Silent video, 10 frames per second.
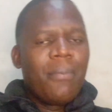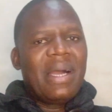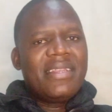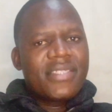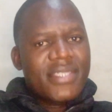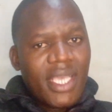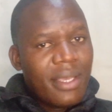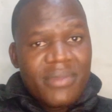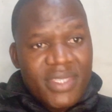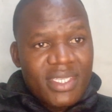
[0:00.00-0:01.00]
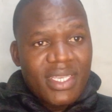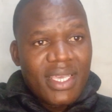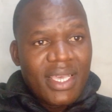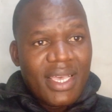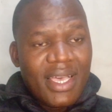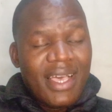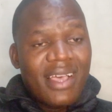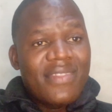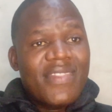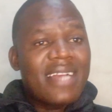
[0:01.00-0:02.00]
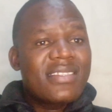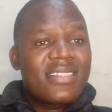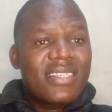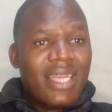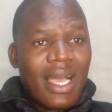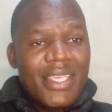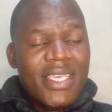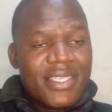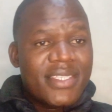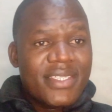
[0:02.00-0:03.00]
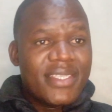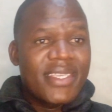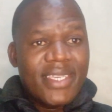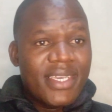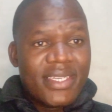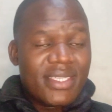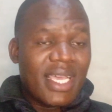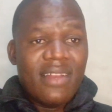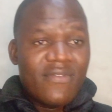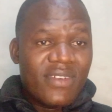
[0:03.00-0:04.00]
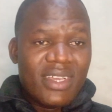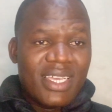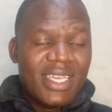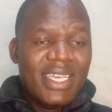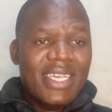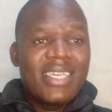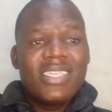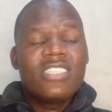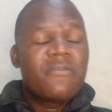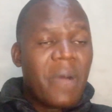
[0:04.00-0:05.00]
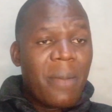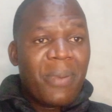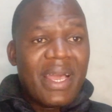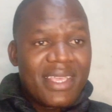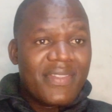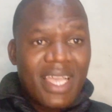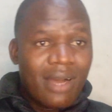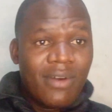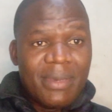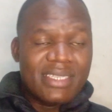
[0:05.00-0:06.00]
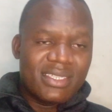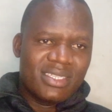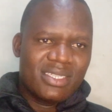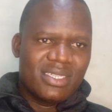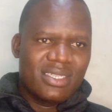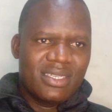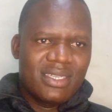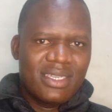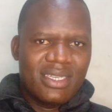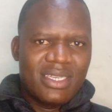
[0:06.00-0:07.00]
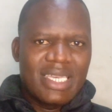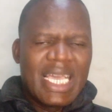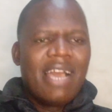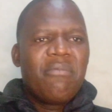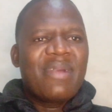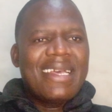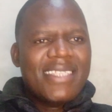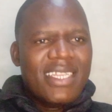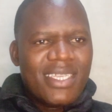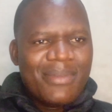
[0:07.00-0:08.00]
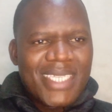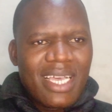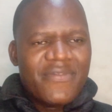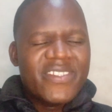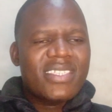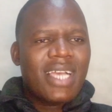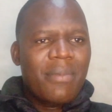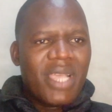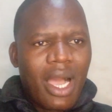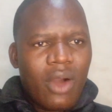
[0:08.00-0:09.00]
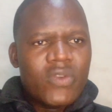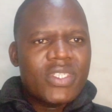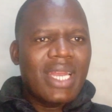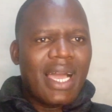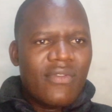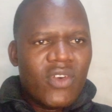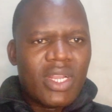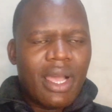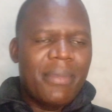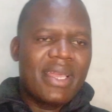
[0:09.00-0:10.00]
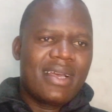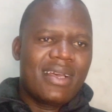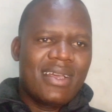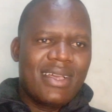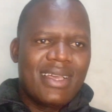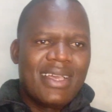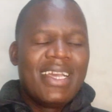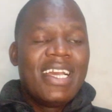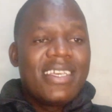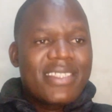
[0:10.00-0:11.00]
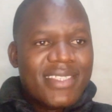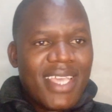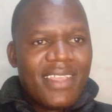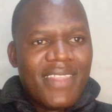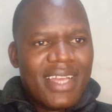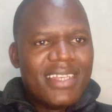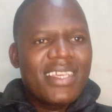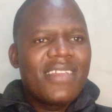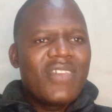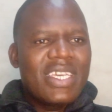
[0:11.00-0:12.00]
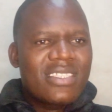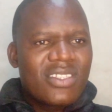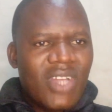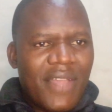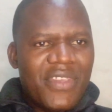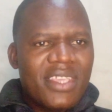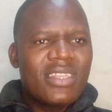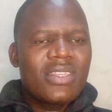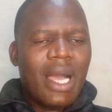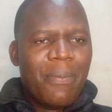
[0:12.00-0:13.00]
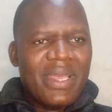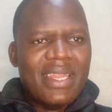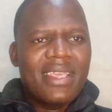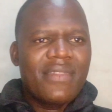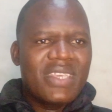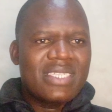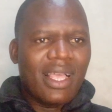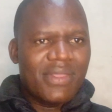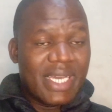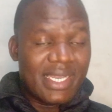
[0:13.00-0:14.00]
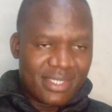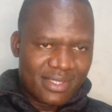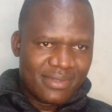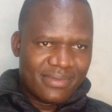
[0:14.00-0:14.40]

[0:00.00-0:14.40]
But it seems that EACC itself is pampering the government. President himself is coming out live on camera saying that there is nothing happening, this and that.